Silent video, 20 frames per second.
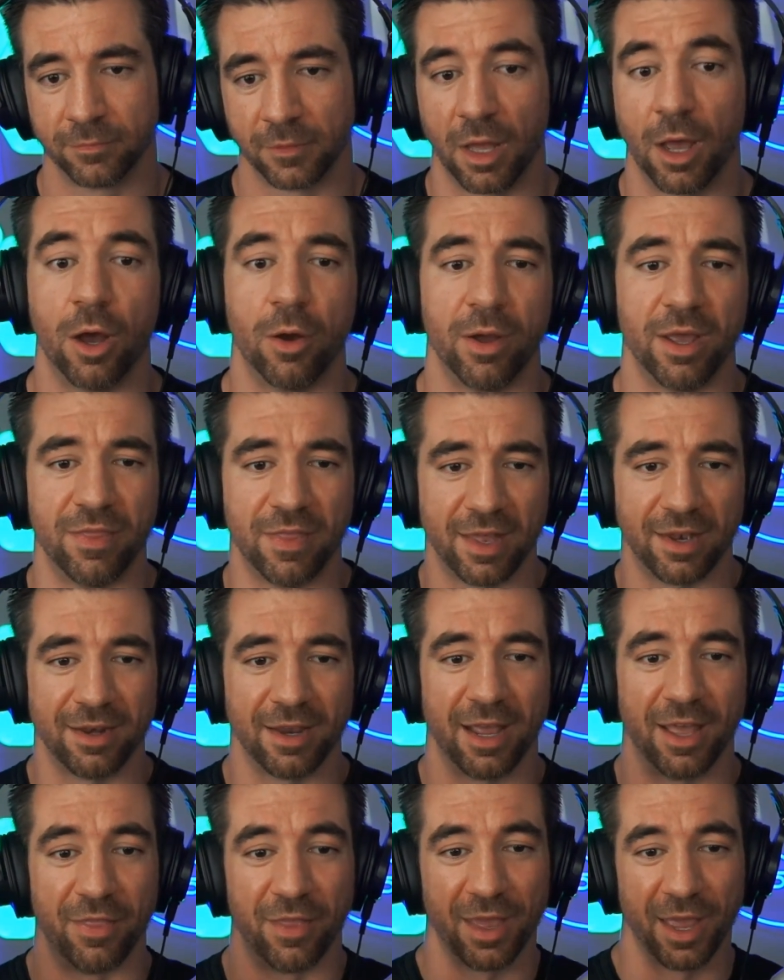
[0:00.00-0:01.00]
Yeah, oh, and then
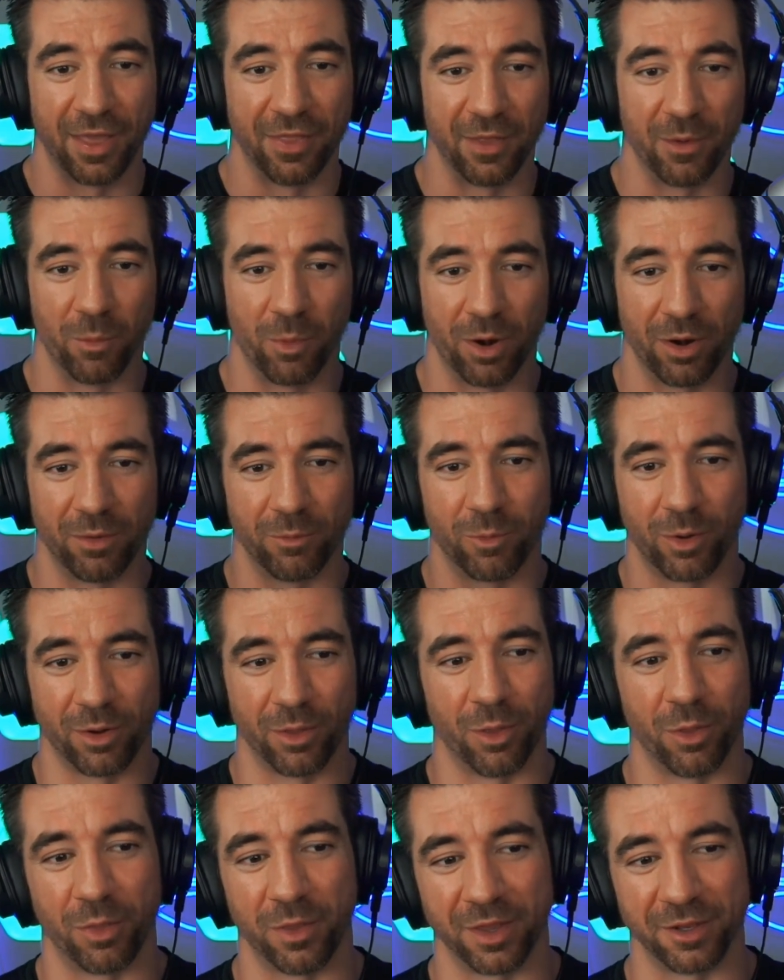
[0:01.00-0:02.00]
and, and, then one one
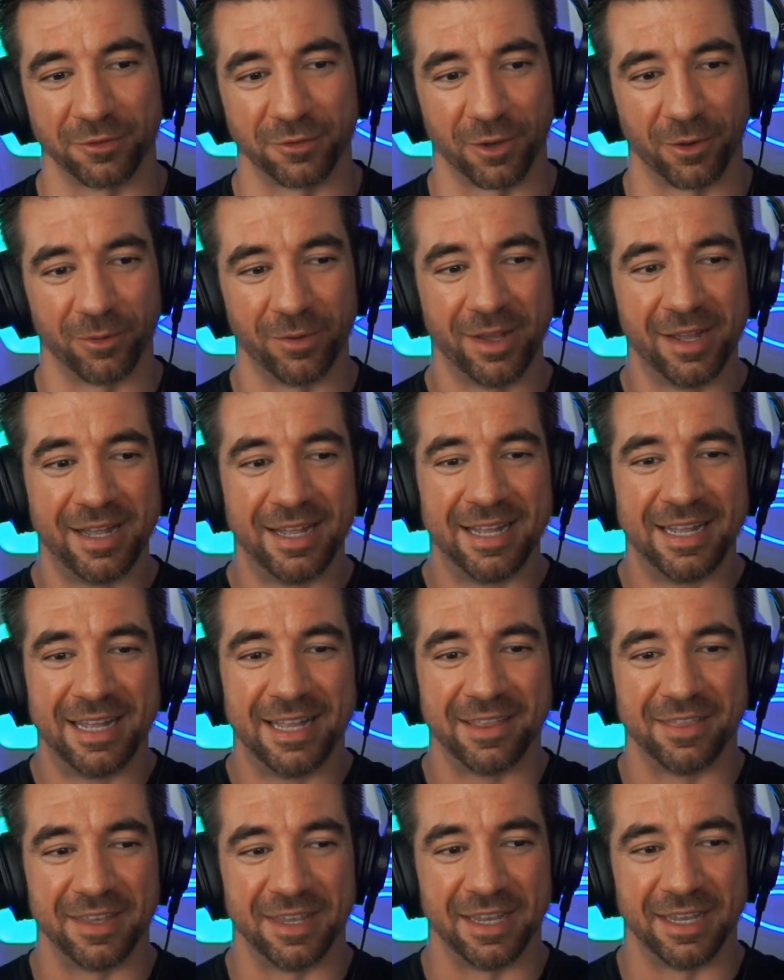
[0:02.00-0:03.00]
other thing. So,
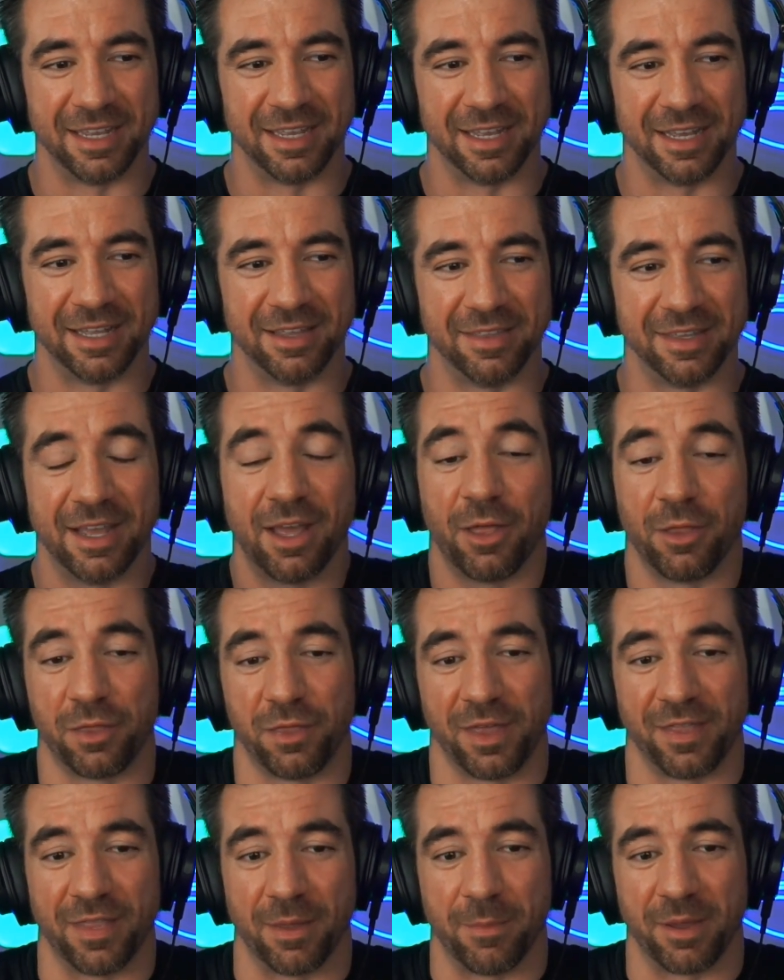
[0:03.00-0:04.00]
the the other
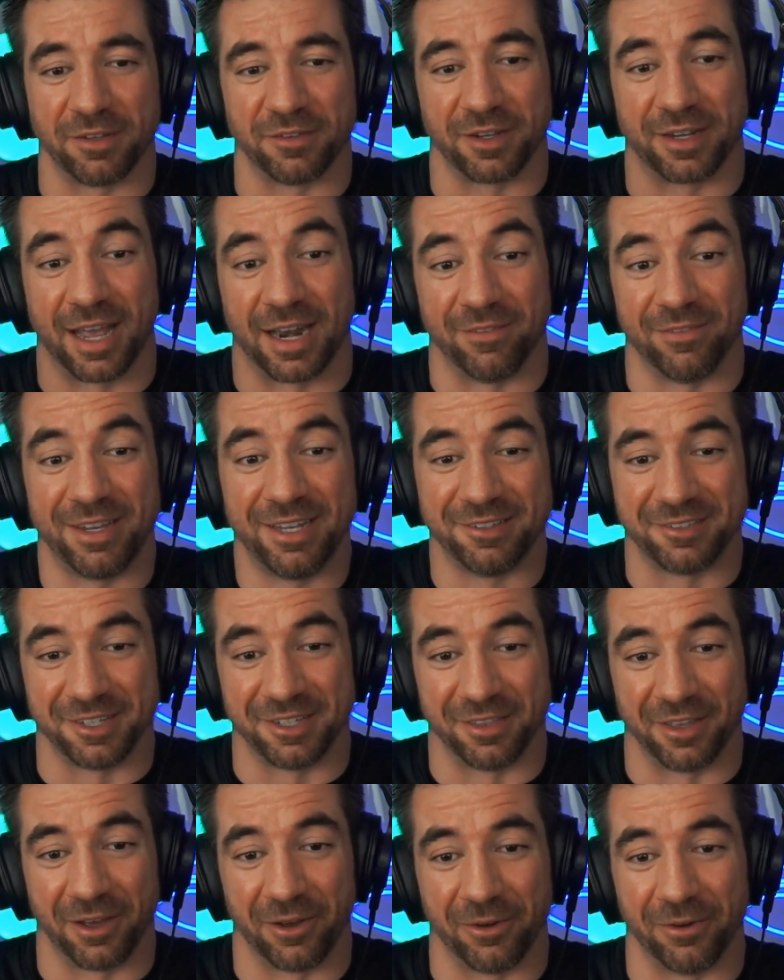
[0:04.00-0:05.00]
thing that makes it kind of
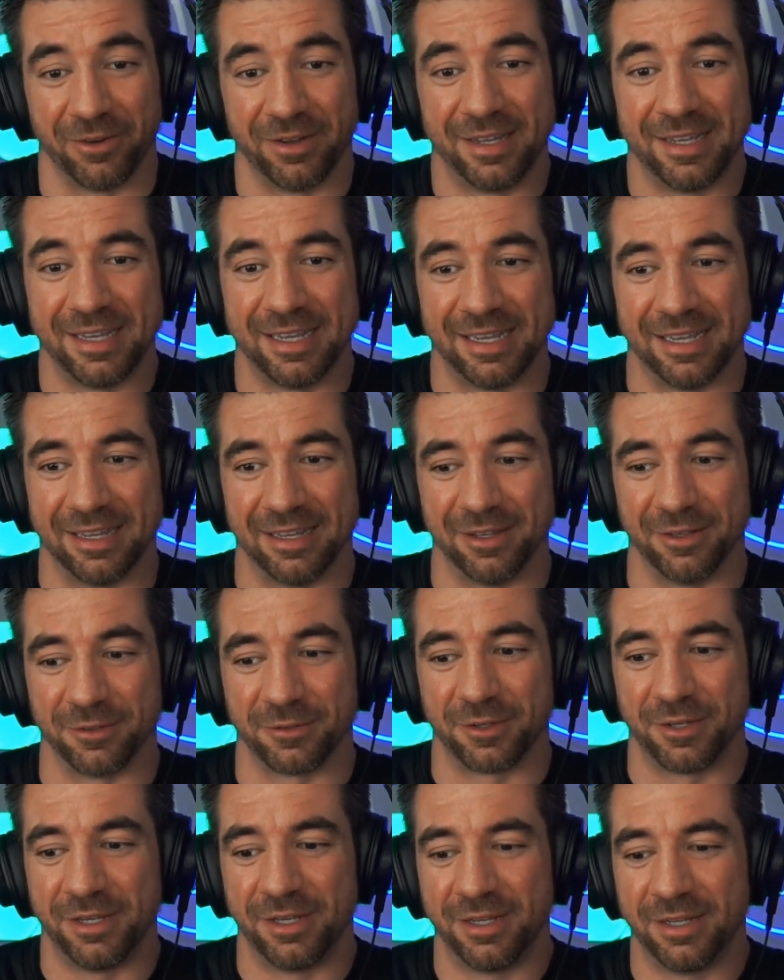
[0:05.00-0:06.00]
easy though
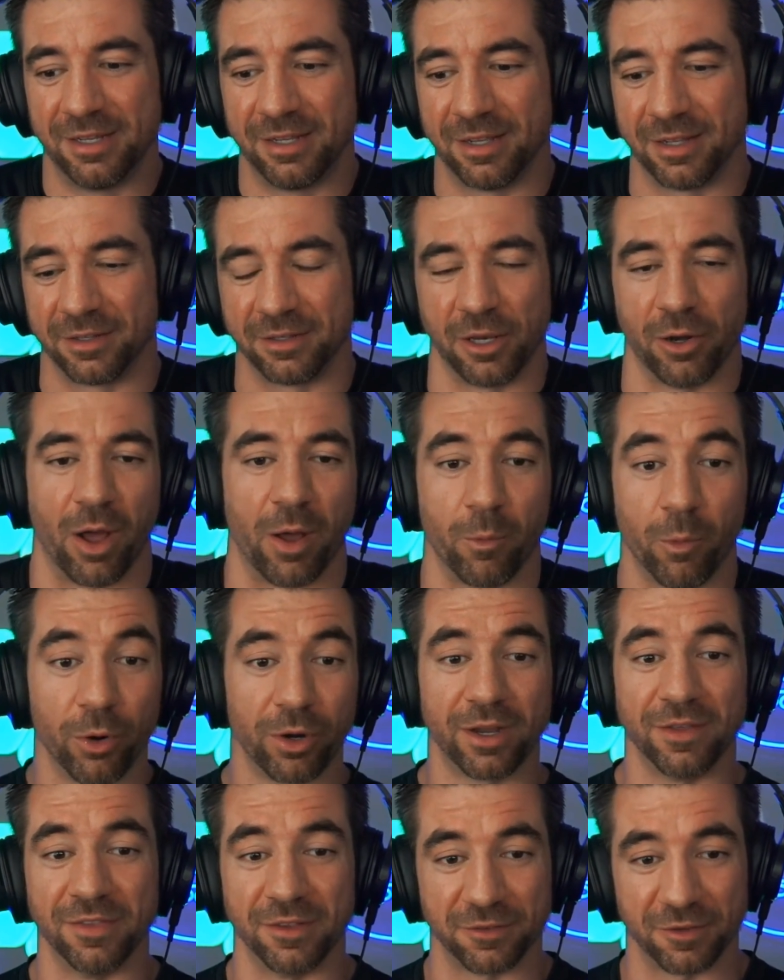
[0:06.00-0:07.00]
is, you know, I
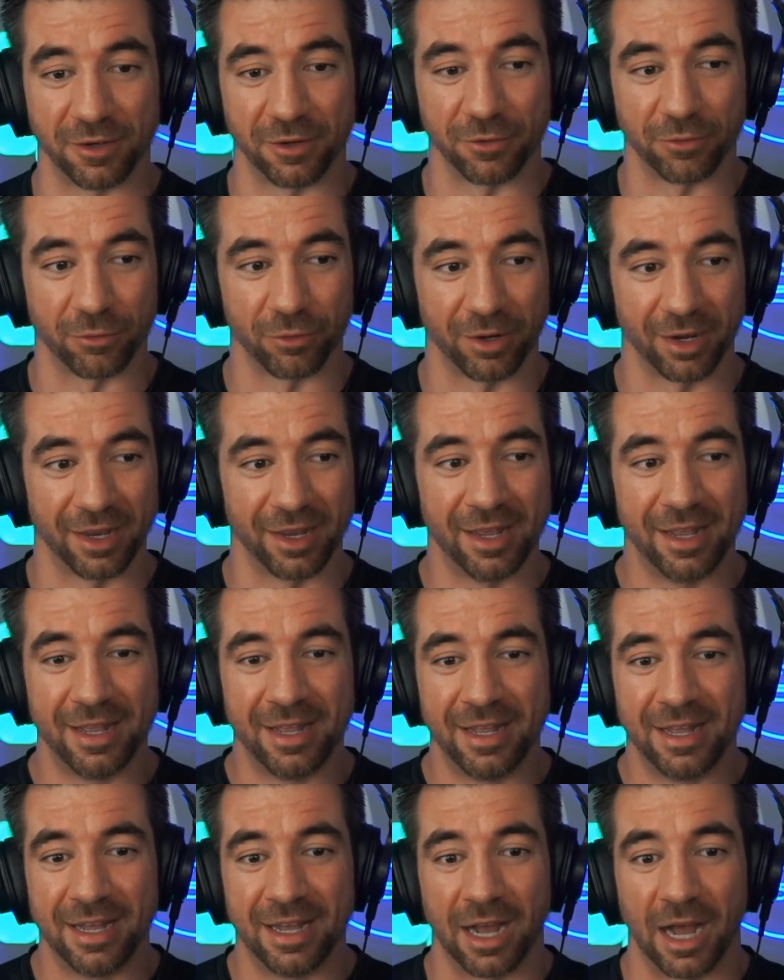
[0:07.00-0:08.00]
work in this industry.
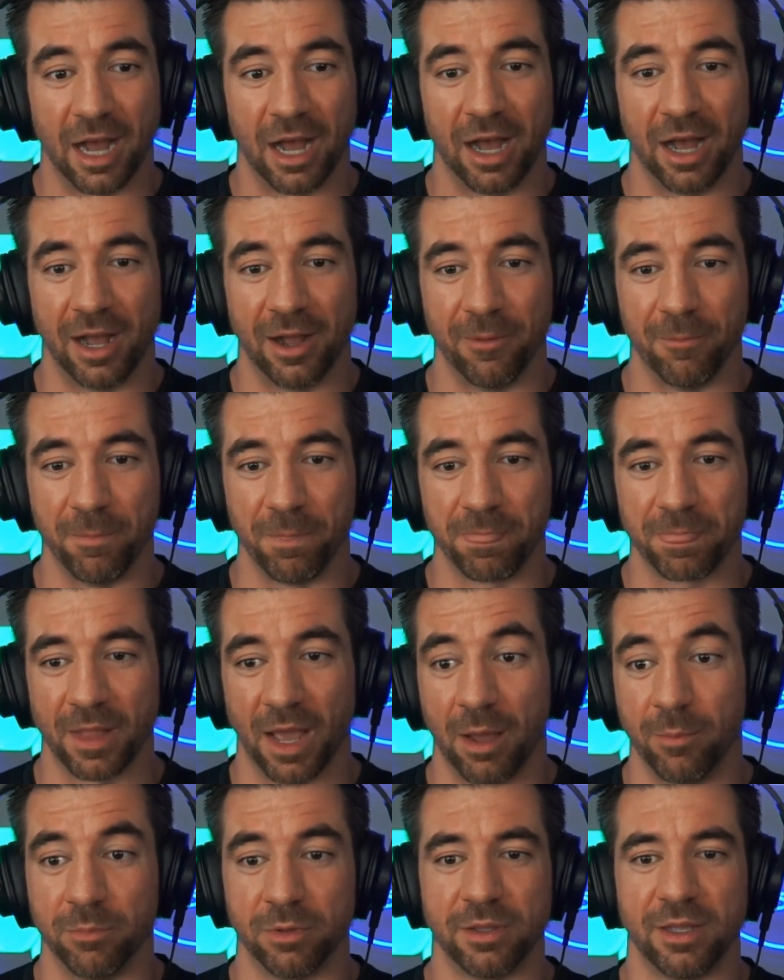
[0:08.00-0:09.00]
Um,
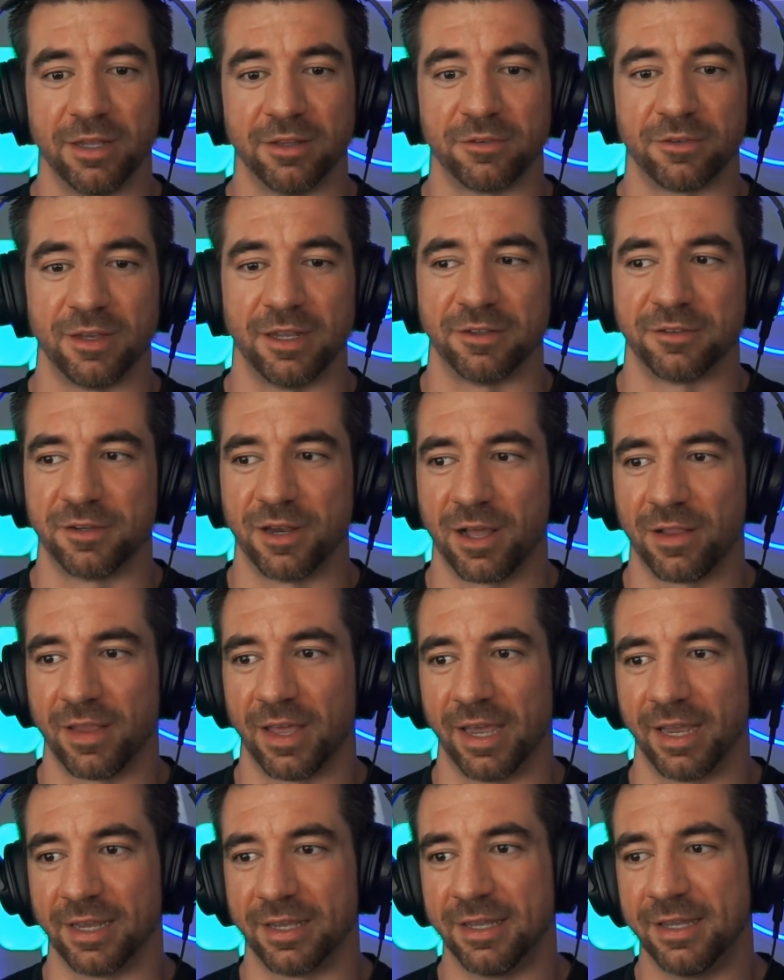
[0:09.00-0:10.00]
I'm it's it's not
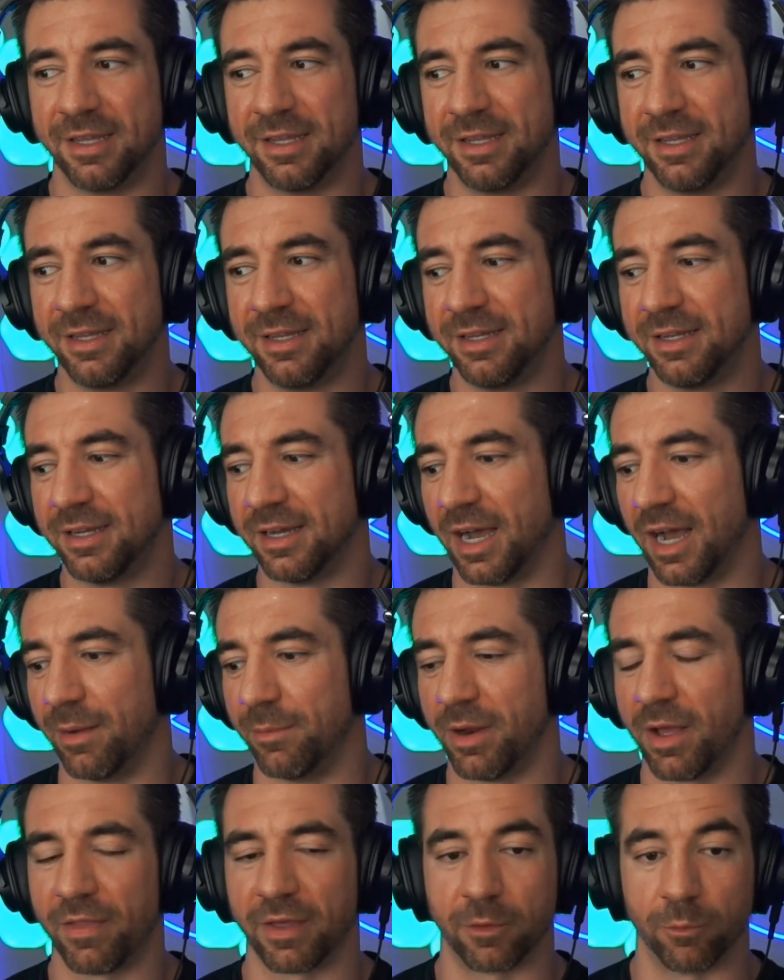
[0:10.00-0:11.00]
like
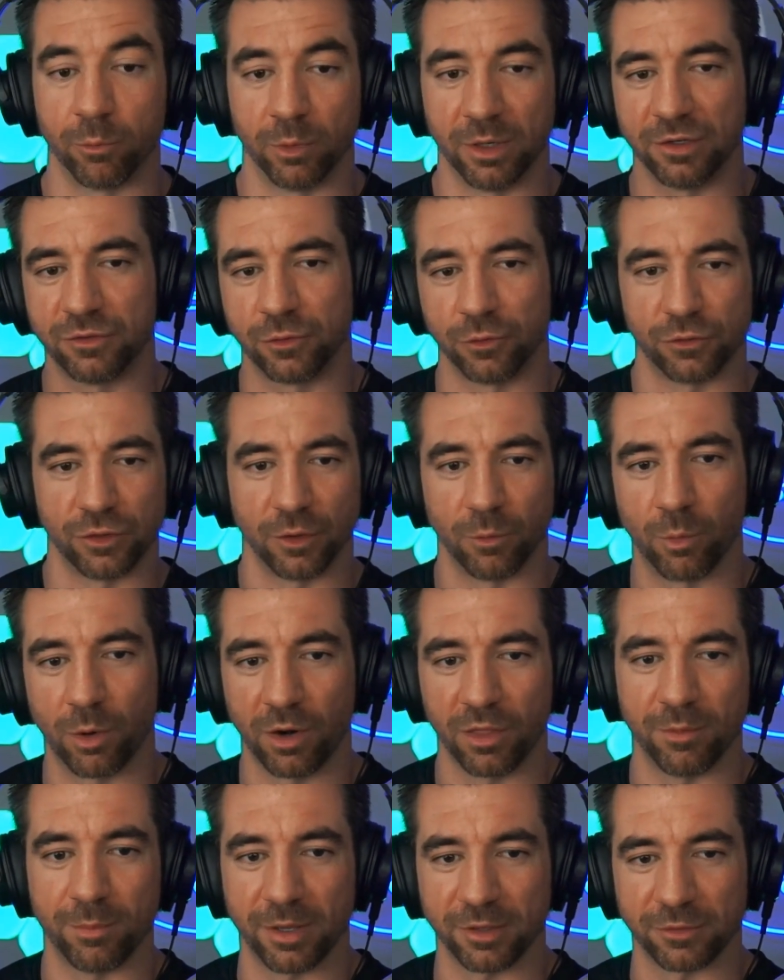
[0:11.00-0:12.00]
I'm not like researching what are the